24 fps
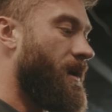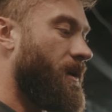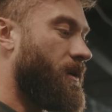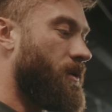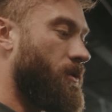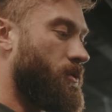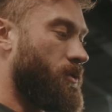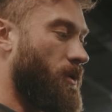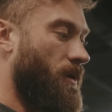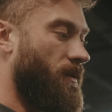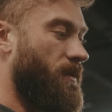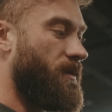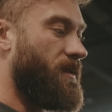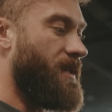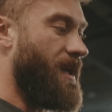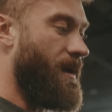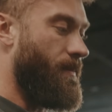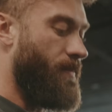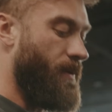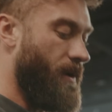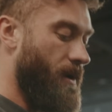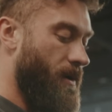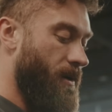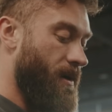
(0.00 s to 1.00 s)
controlled the
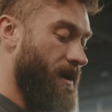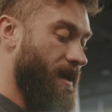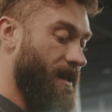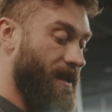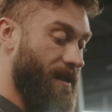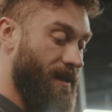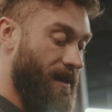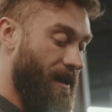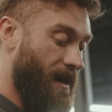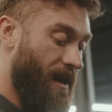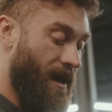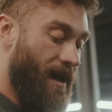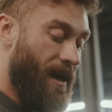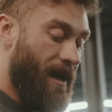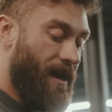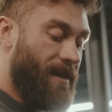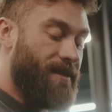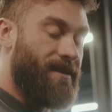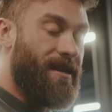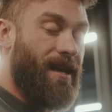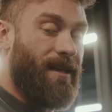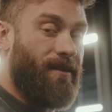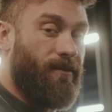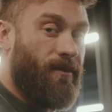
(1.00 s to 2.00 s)
tempo, and
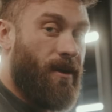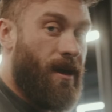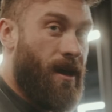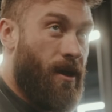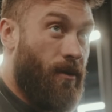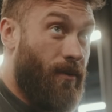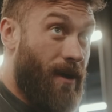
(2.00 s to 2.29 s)
ten